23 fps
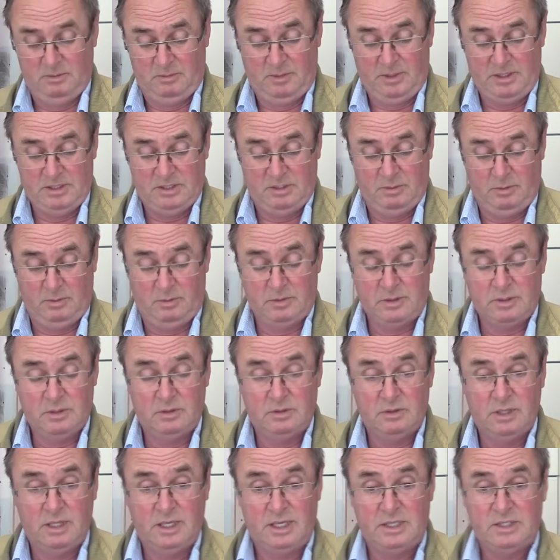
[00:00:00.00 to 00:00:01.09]
But basically what we
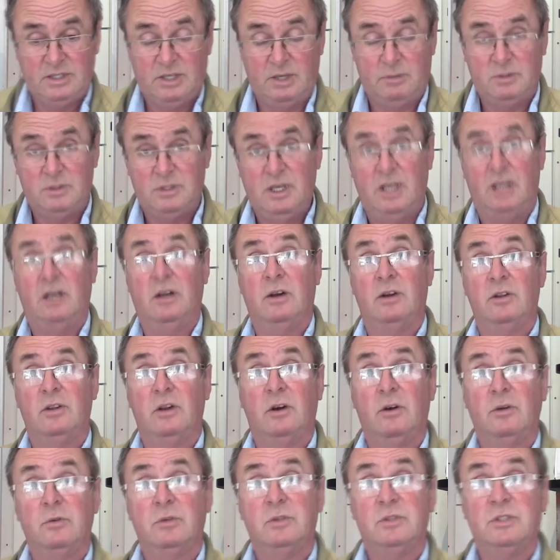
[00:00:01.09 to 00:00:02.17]
do this, and we take it on
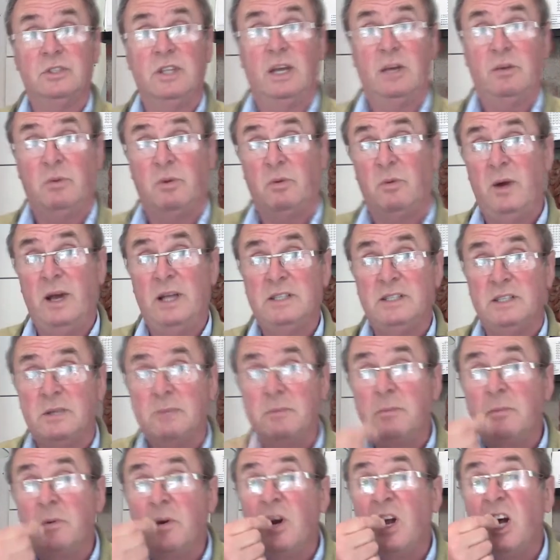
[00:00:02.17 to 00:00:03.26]
the oak stick, we wet
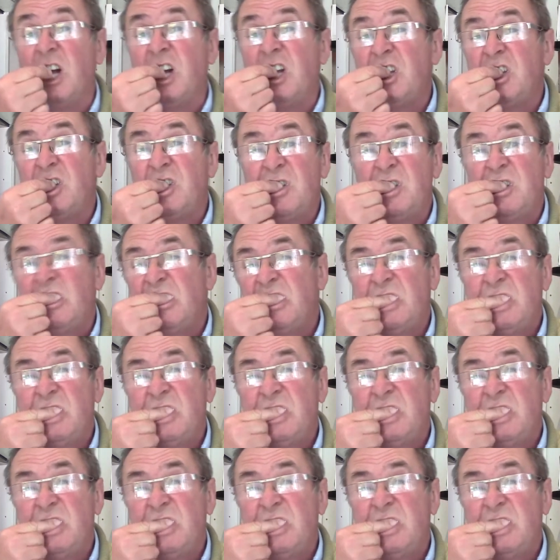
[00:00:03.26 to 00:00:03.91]
it and put it in.